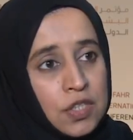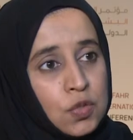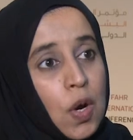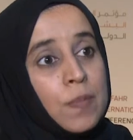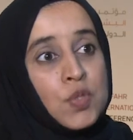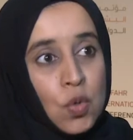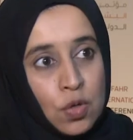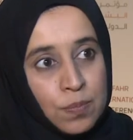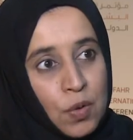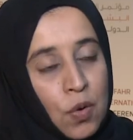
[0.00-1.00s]
to
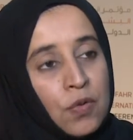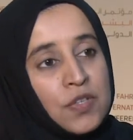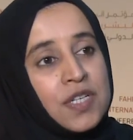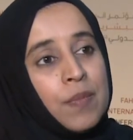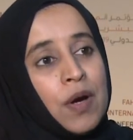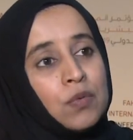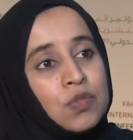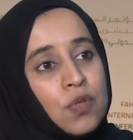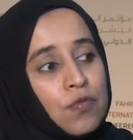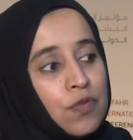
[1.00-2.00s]
absorb all this
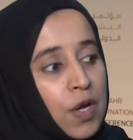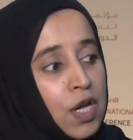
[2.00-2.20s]
amount of